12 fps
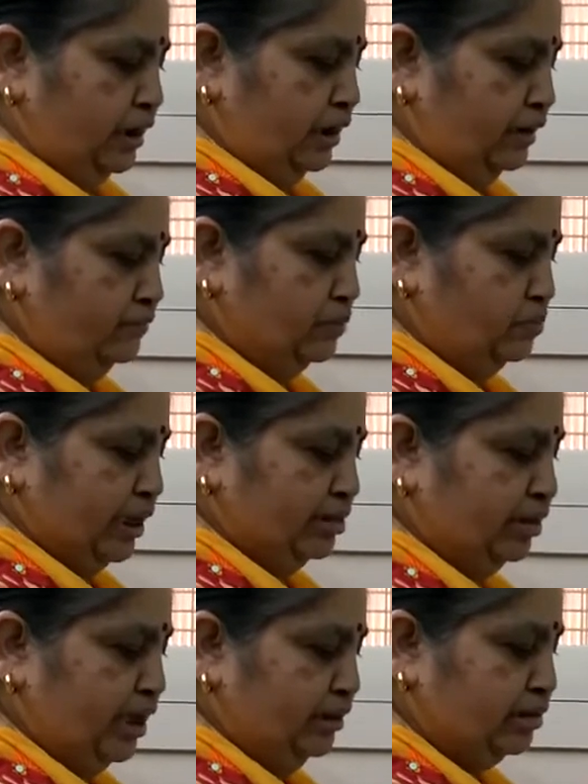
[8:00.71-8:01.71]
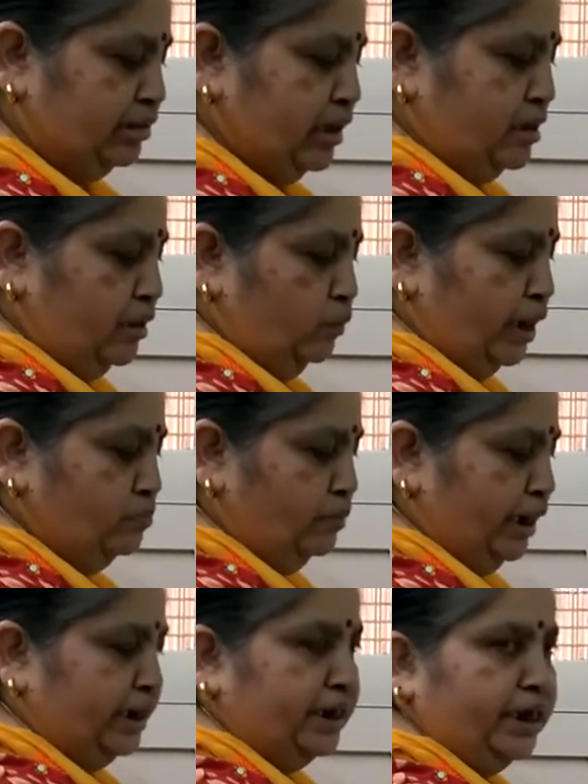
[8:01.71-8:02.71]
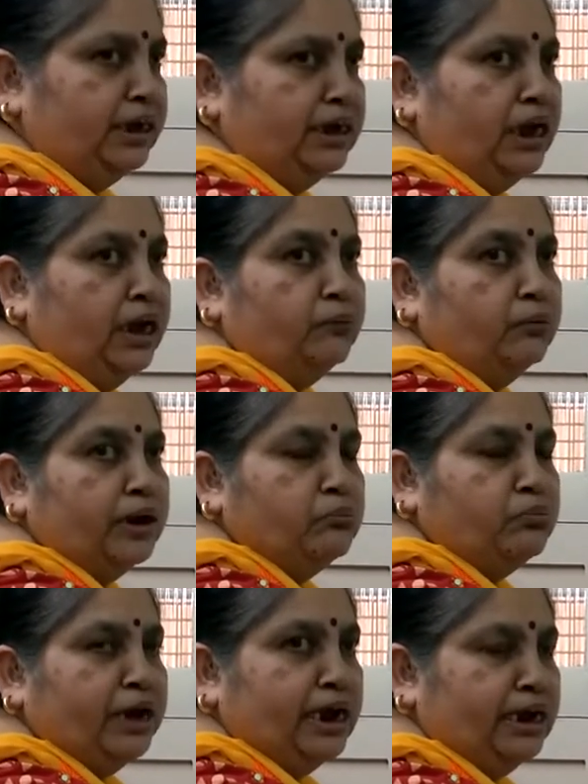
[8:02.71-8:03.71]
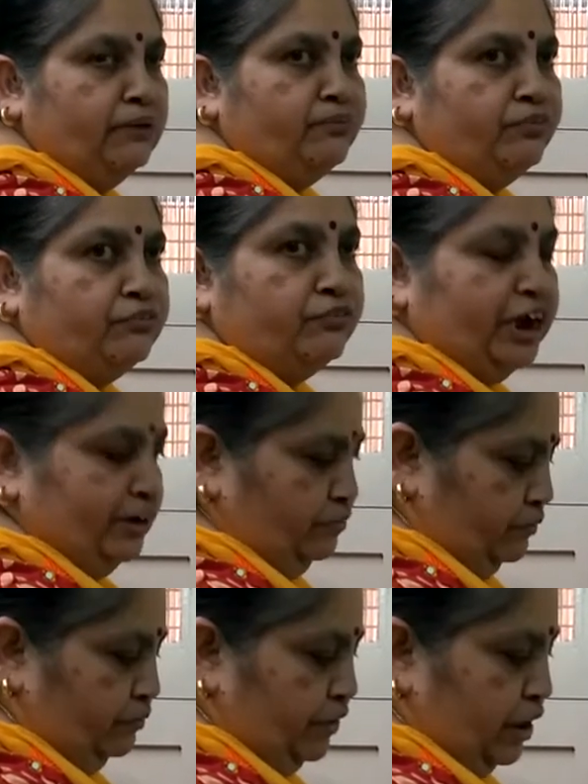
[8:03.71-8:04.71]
11 6, 1 by 10, 1 by 5.